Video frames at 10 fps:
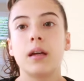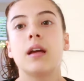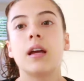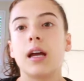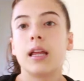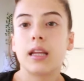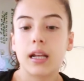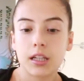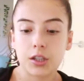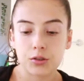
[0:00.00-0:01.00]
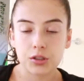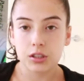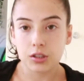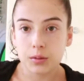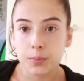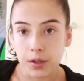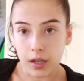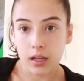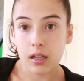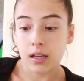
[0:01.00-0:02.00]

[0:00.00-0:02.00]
And then I usually just put